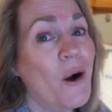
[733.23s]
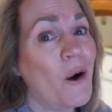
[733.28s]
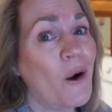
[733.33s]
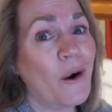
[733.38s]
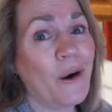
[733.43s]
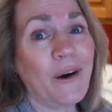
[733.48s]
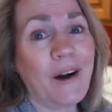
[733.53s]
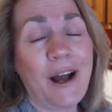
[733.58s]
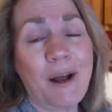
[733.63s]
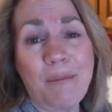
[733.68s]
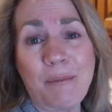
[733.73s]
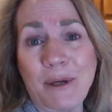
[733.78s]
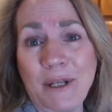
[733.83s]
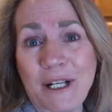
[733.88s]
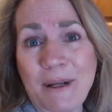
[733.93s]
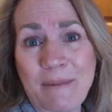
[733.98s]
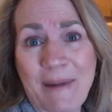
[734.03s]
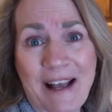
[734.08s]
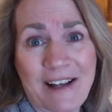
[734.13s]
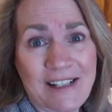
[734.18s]
or I'll
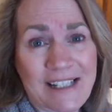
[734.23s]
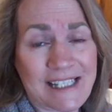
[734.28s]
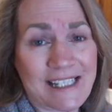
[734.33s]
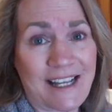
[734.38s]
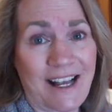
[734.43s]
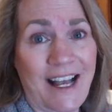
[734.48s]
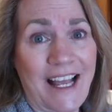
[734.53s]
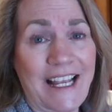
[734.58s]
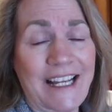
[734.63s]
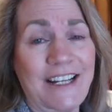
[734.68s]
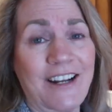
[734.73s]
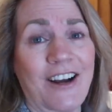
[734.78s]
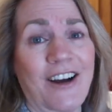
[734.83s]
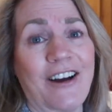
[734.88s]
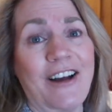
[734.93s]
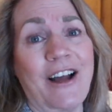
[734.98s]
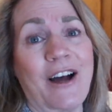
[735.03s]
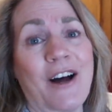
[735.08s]
put them outside